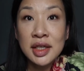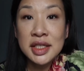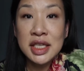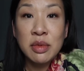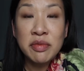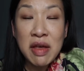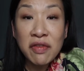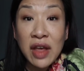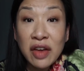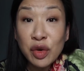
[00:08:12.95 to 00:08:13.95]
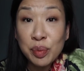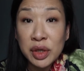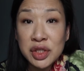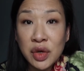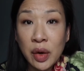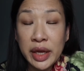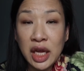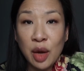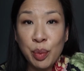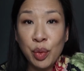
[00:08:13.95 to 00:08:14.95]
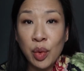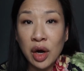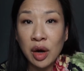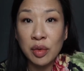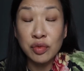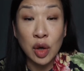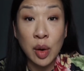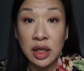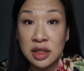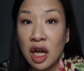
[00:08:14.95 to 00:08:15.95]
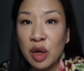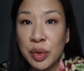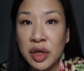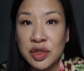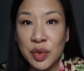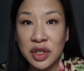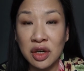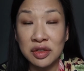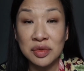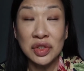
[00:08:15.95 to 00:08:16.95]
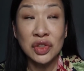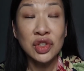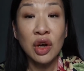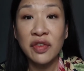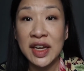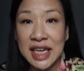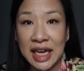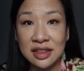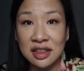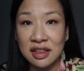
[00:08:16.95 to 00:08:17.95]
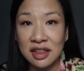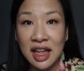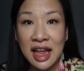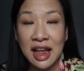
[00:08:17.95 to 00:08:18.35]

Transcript: Some of my favorite books growing up were Roald Dahl books, which are so fantastical,